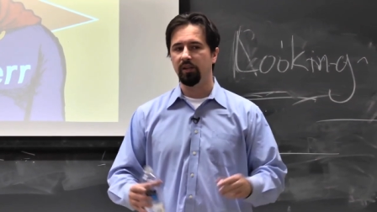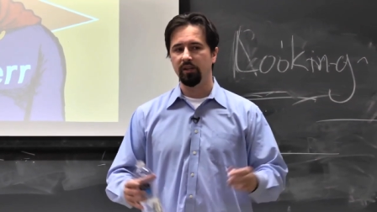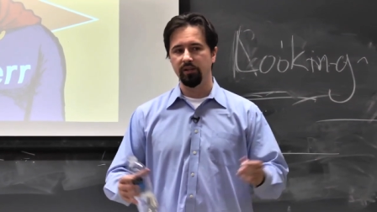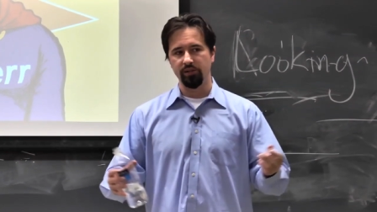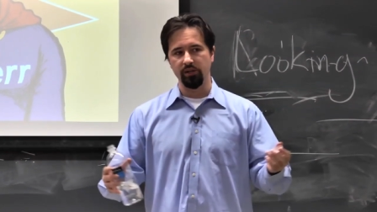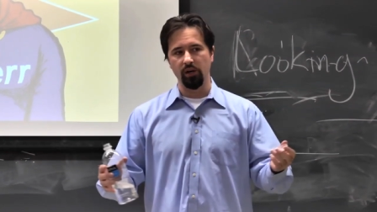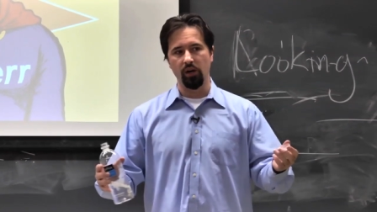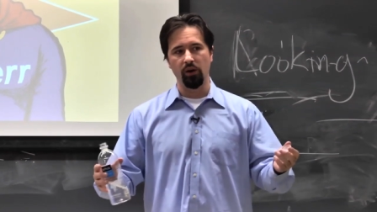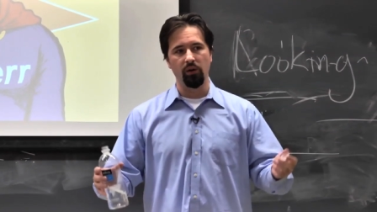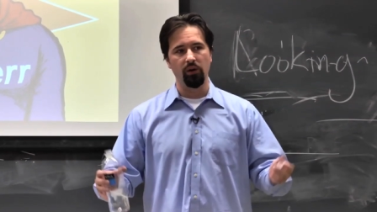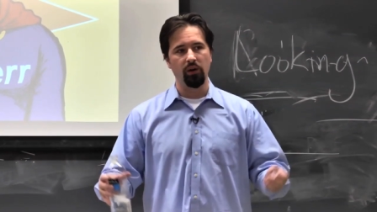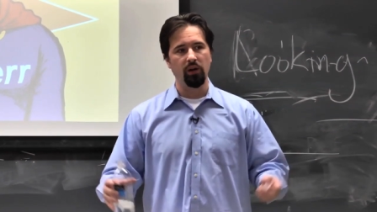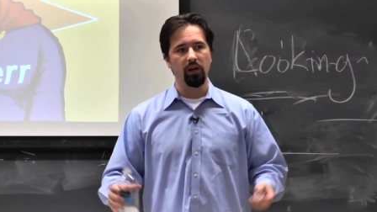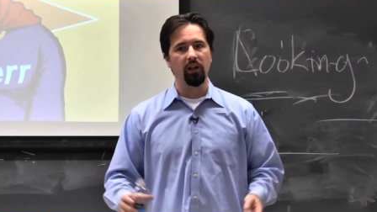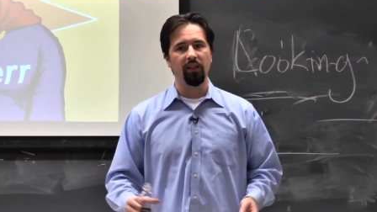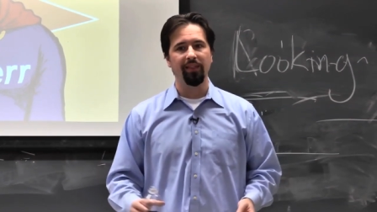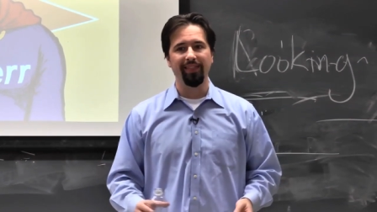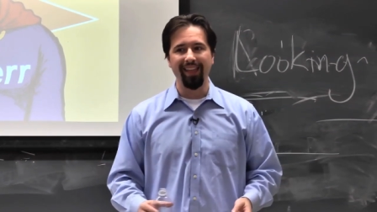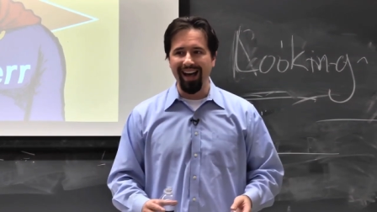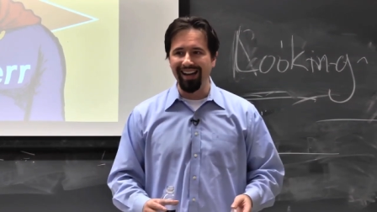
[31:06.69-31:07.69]
So
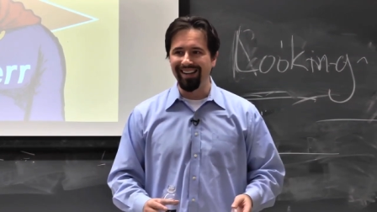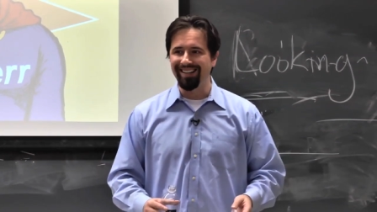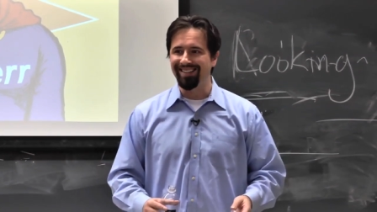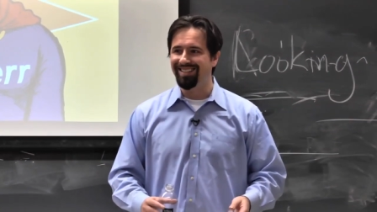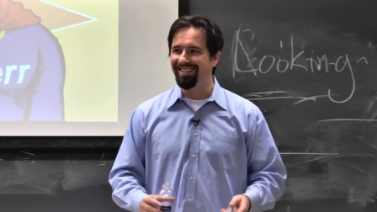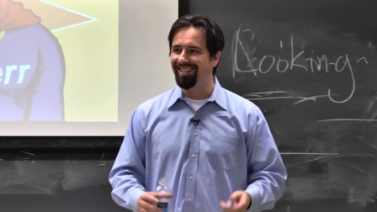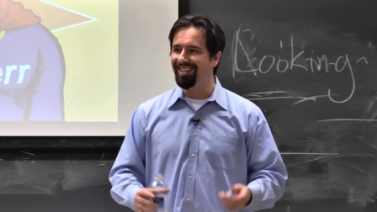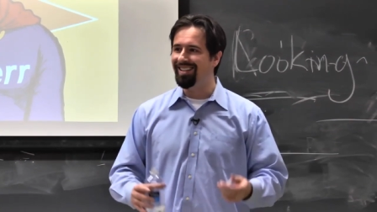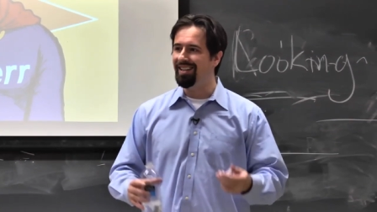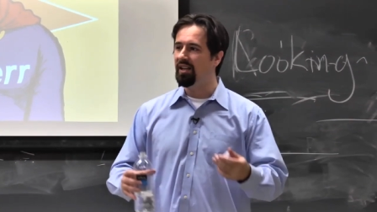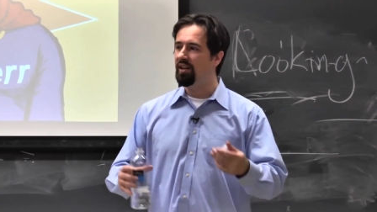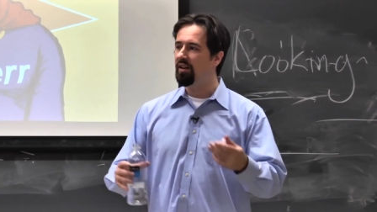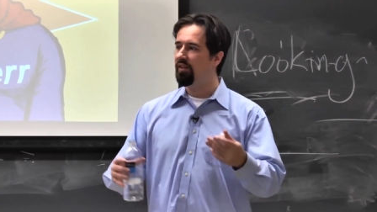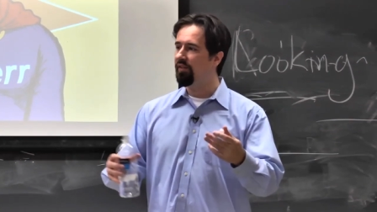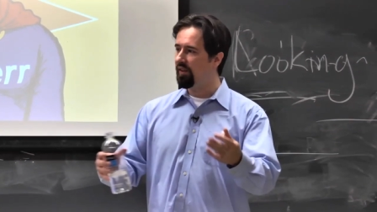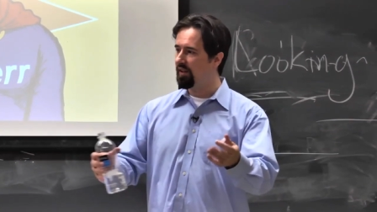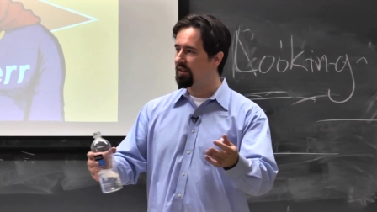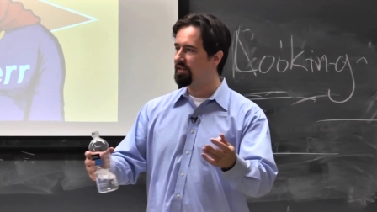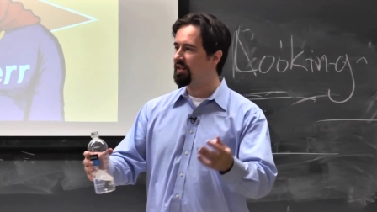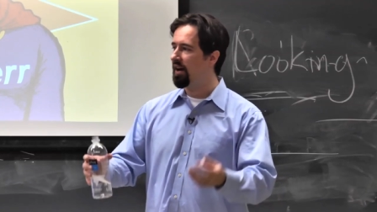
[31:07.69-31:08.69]
that is the
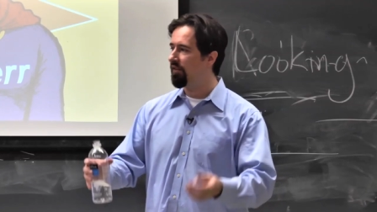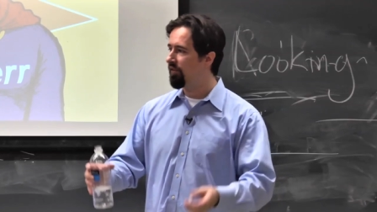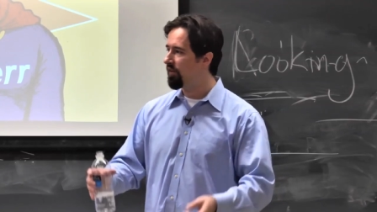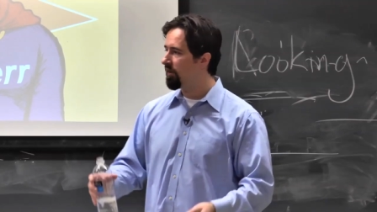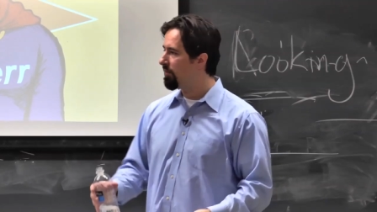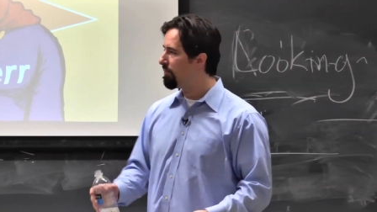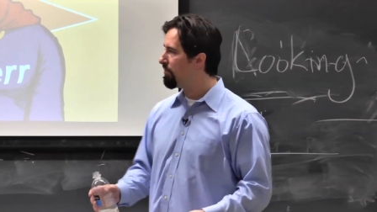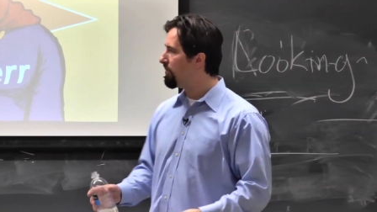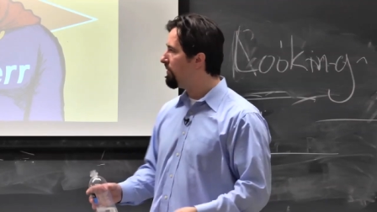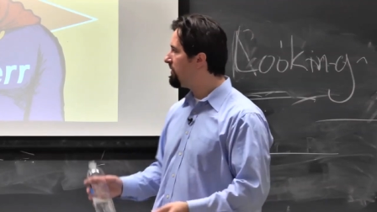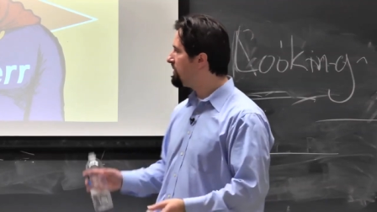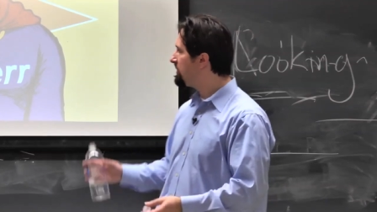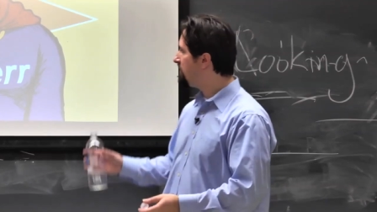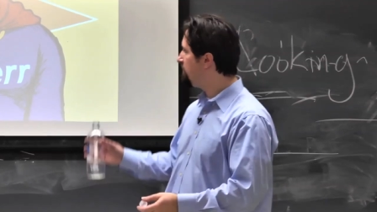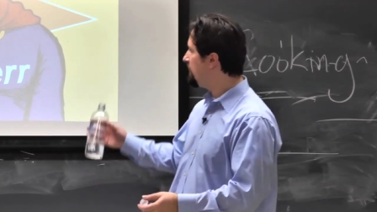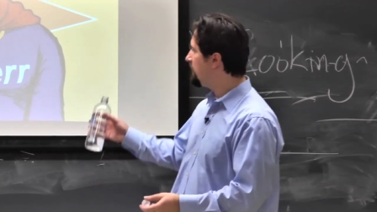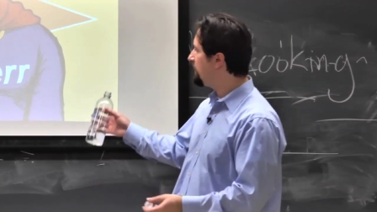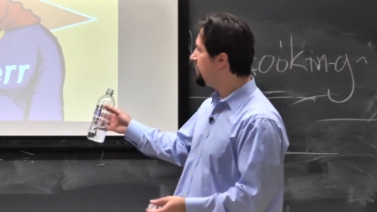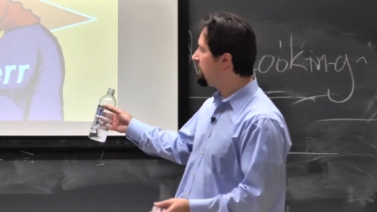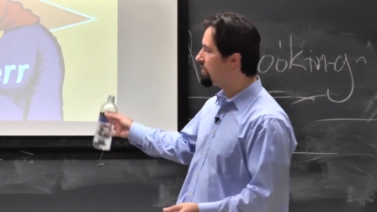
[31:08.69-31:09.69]
philosophical approach to
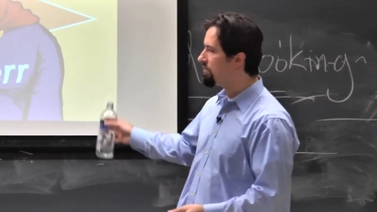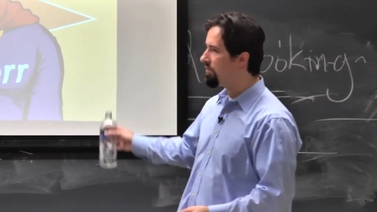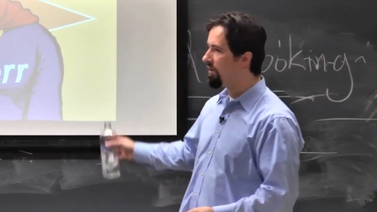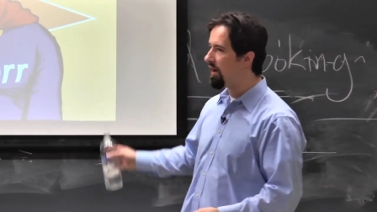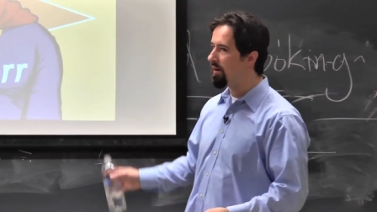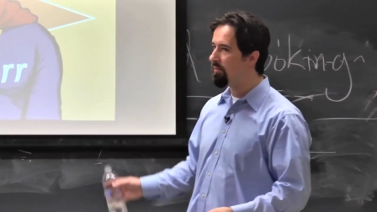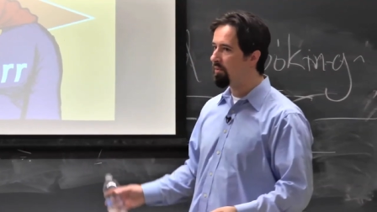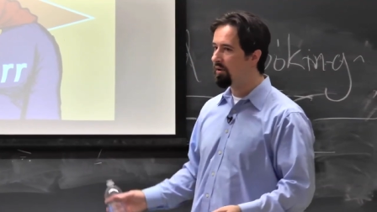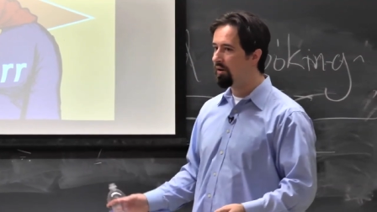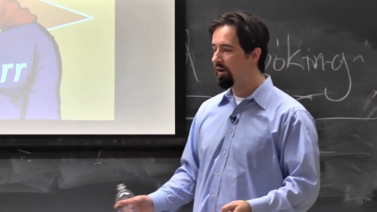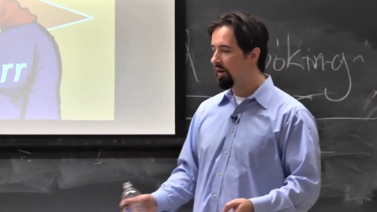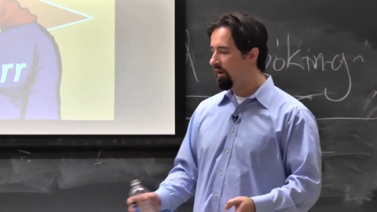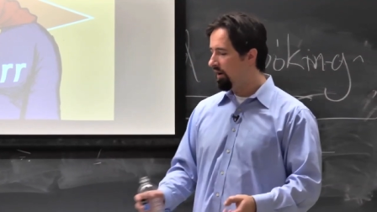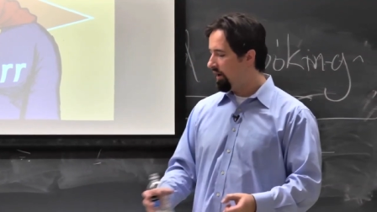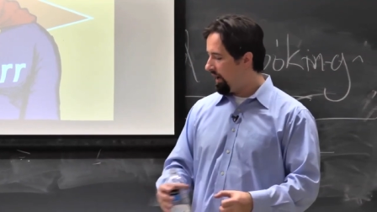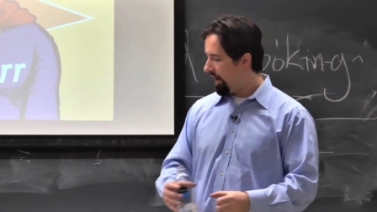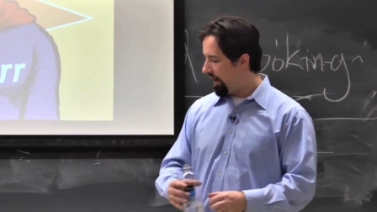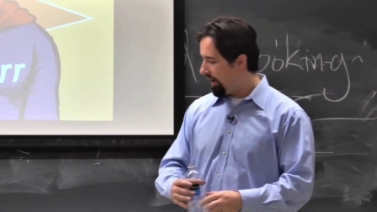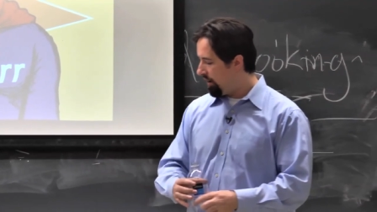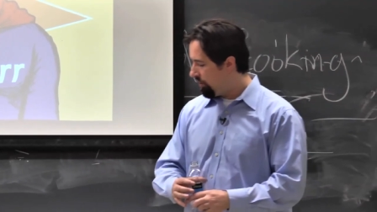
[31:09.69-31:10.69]
building Triberr.
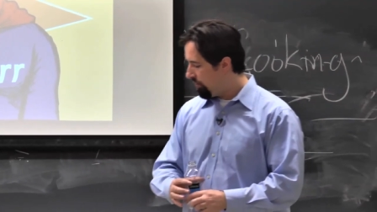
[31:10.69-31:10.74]
I